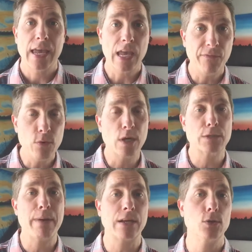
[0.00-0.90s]
If you
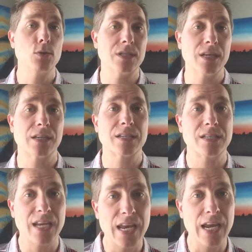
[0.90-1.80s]
expect to
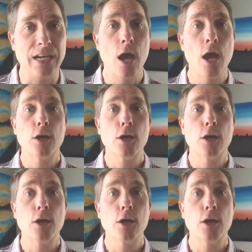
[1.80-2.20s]
succeed,